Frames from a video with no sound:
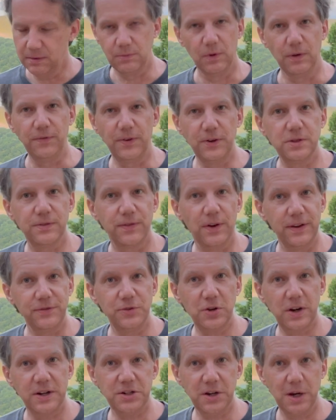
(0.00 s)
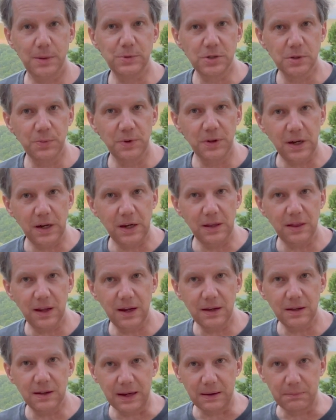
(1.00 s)
well, first of all, have you tried Jameson with
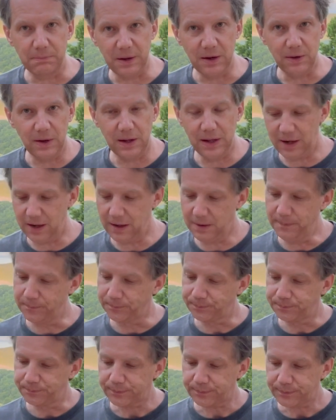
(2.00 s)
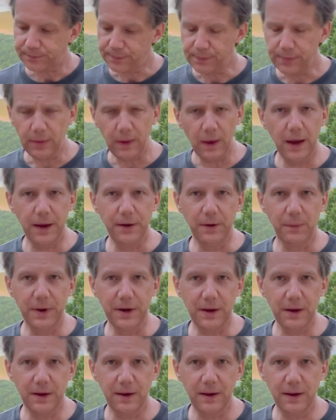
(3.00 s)
anything like beer related? I don't want
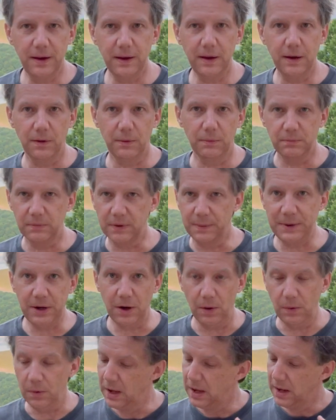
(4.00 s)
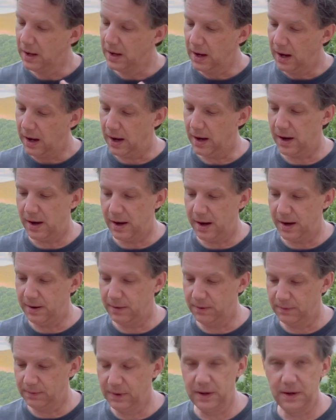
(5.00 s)
to, you know, let me know. I
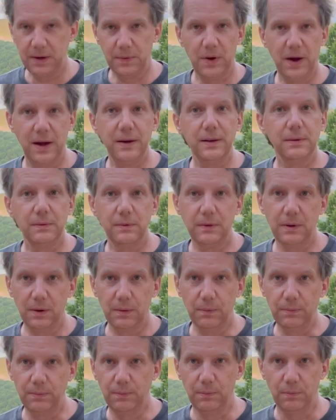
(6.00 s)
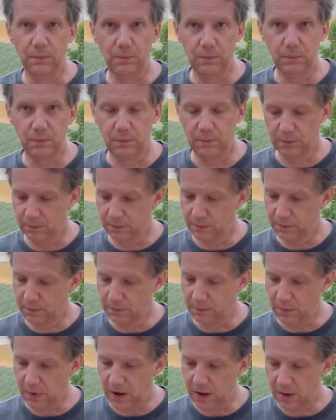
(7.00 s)
don't really want, you
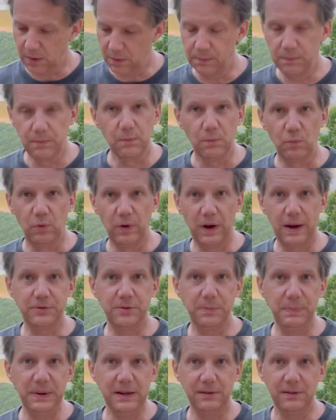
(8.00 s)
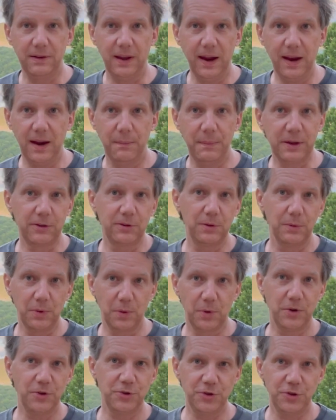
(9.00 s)
know, recipes that, hey, I mix it with
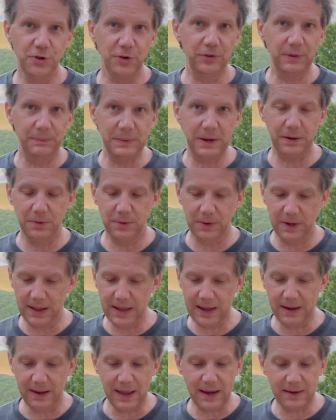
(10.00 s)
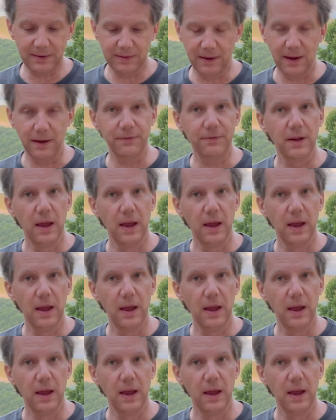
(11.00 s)
orange juice. I'm not doing any of that stuff.